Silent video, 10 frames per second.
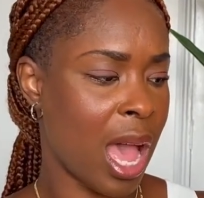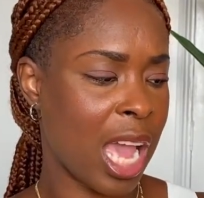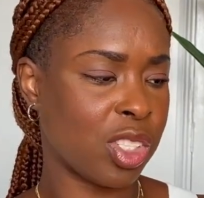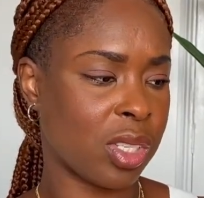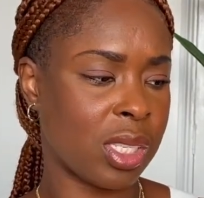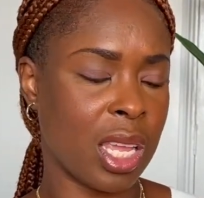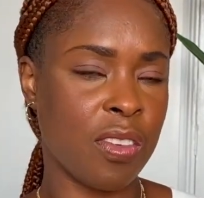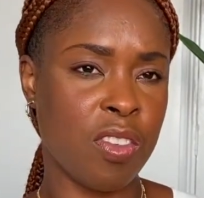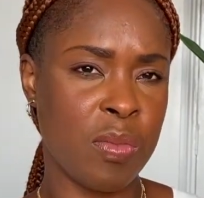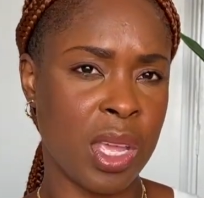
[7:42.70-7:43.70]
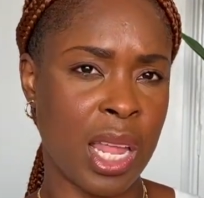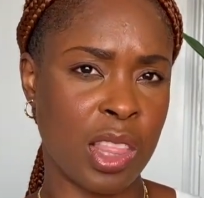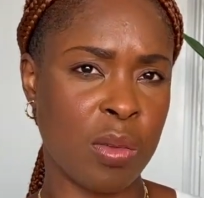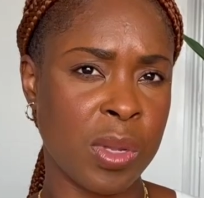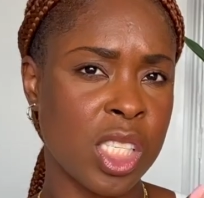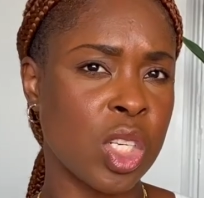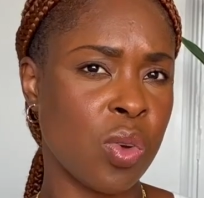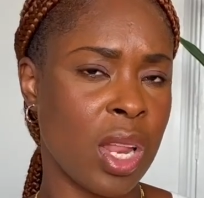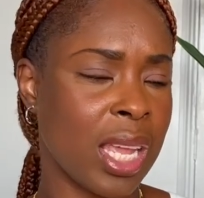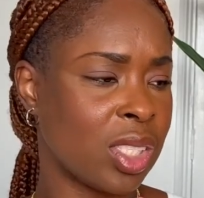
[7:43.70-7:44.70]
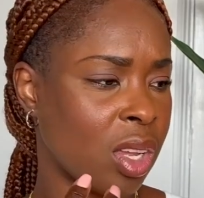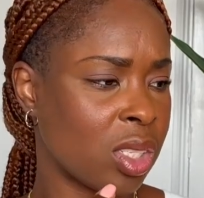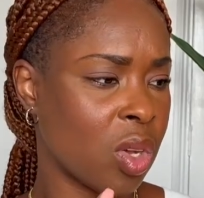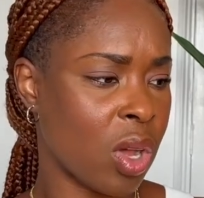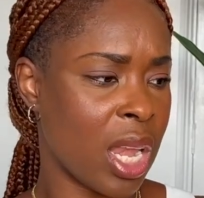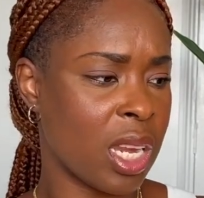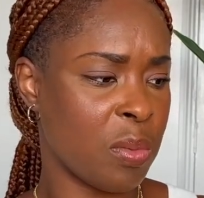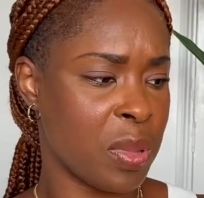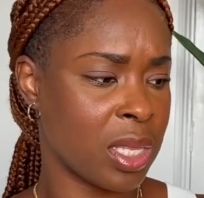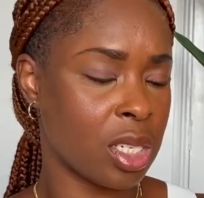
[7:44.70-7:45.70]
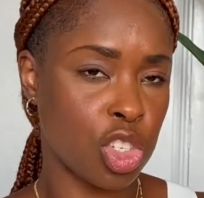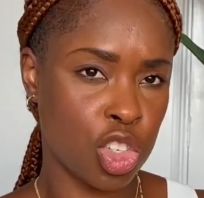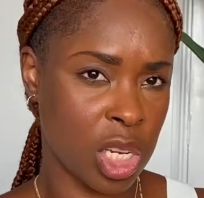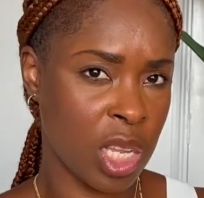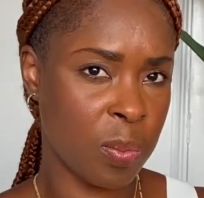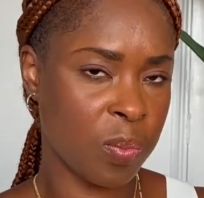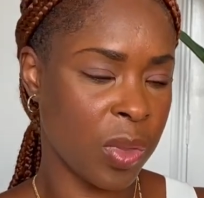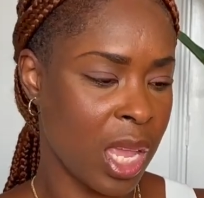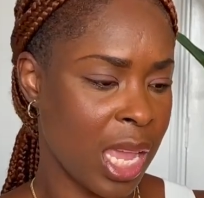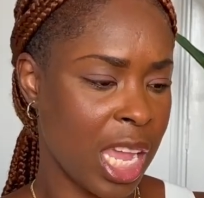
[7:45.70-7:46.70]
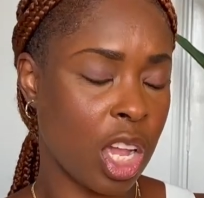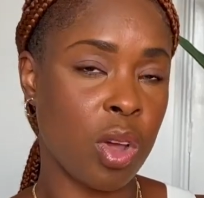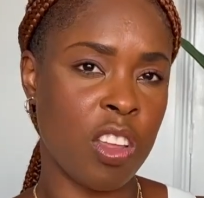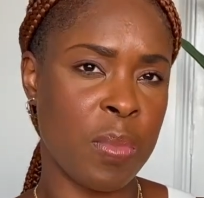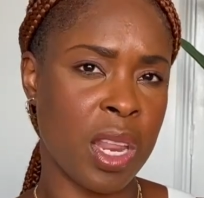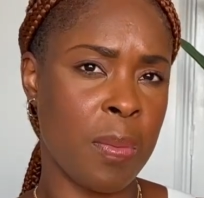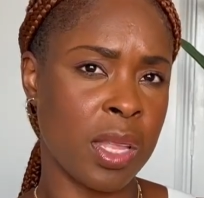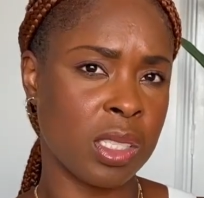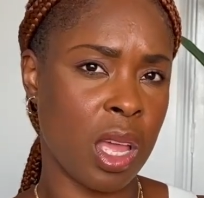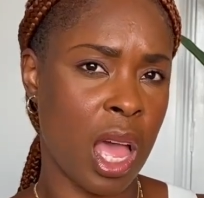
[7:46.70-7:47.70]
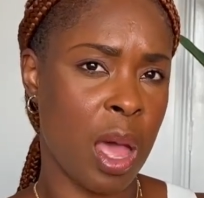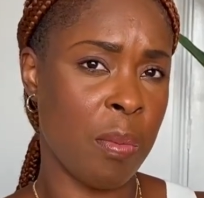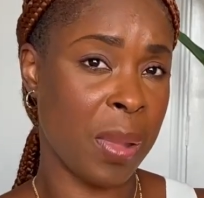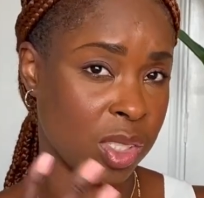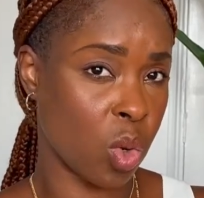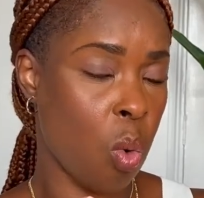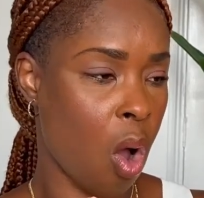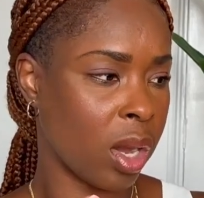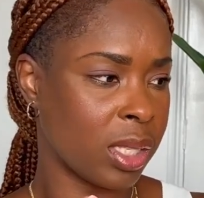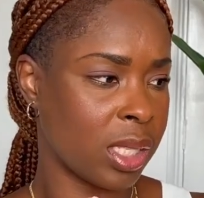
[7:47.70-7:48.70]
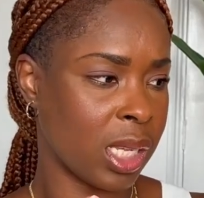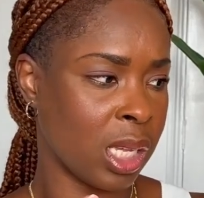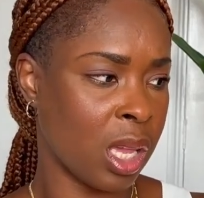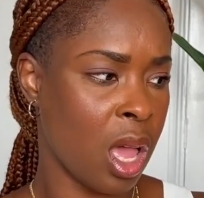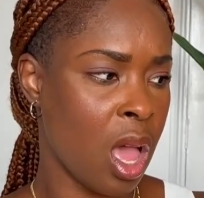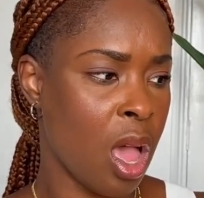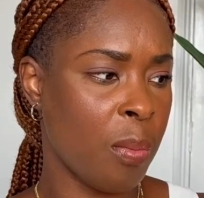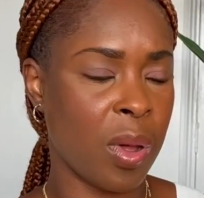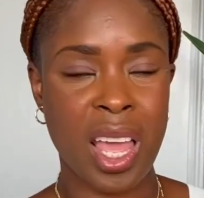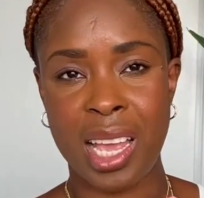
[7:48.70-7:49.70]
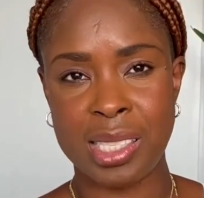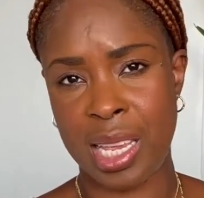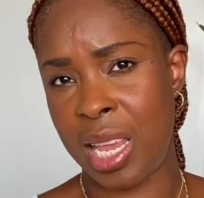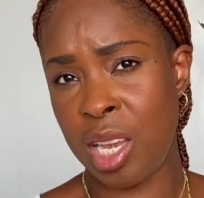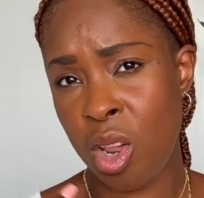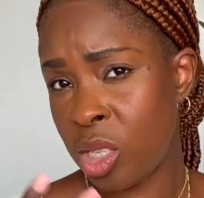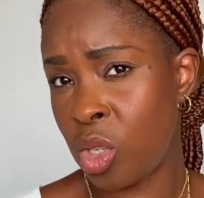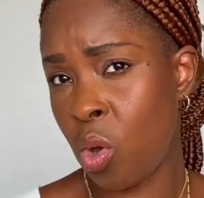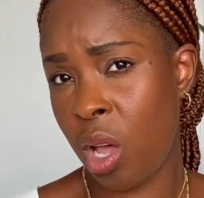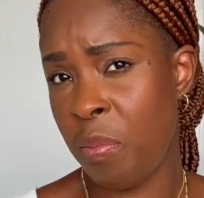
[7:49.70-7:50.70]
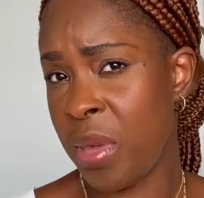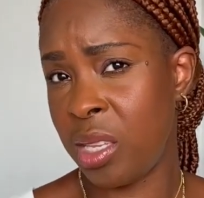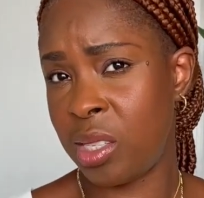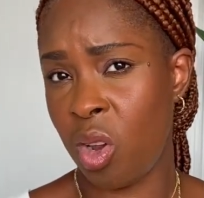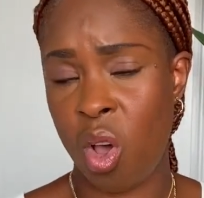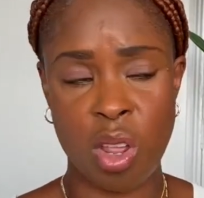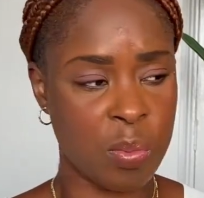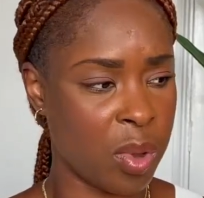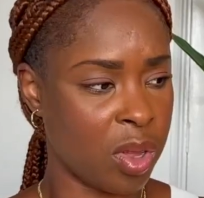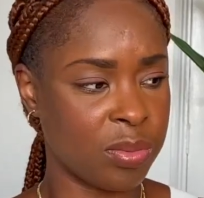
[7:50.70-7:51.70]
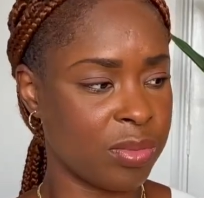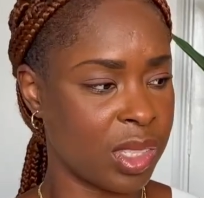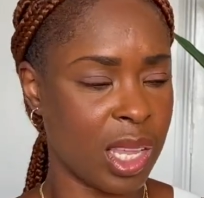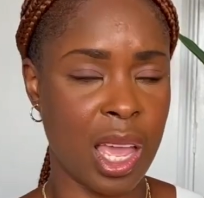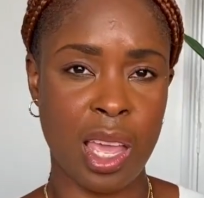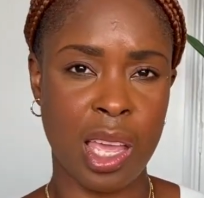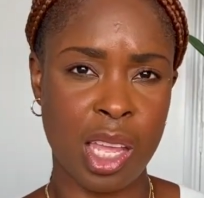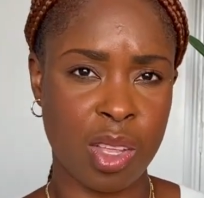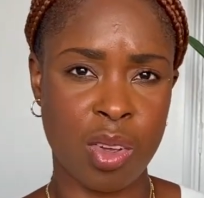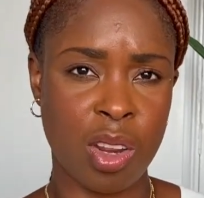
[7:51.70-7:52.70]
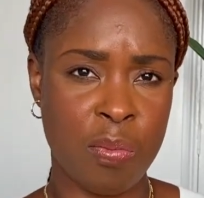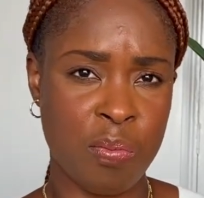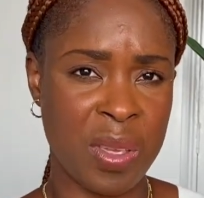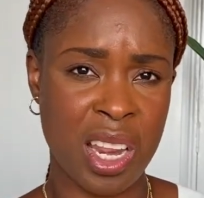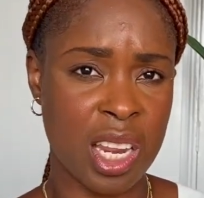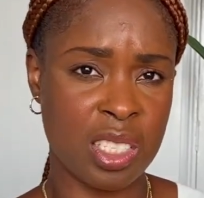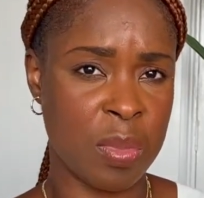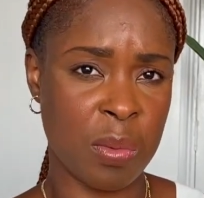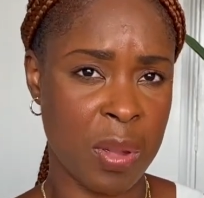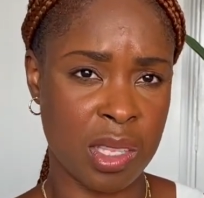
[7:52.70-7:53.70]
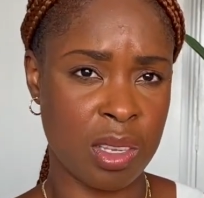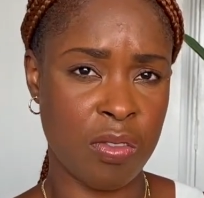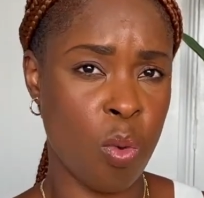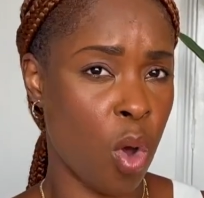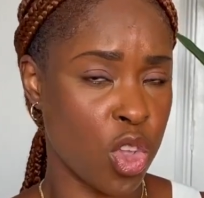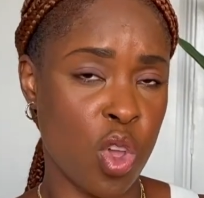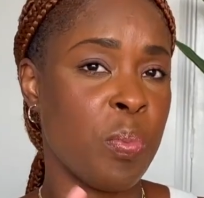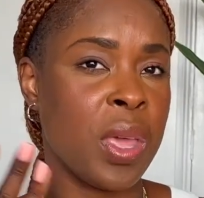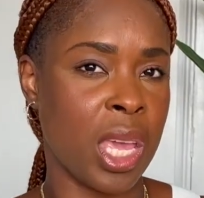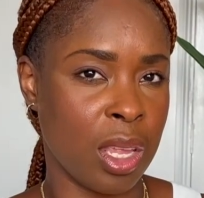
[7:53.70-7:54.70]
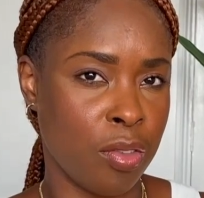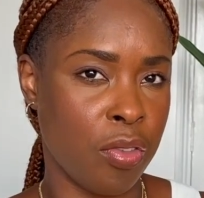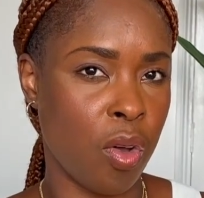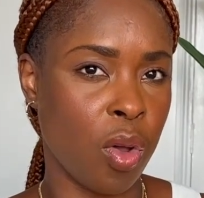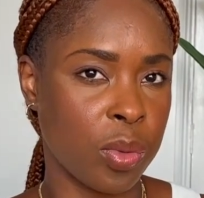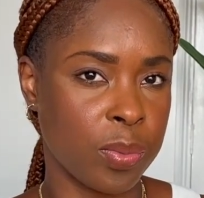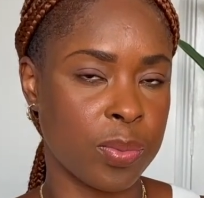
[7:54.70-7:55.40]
I just think for me like the material it does look a little bit cheap it could have been a bit um, better quality but like I said it does look amazing on but yeah it could have been a little bit better for what you're paying for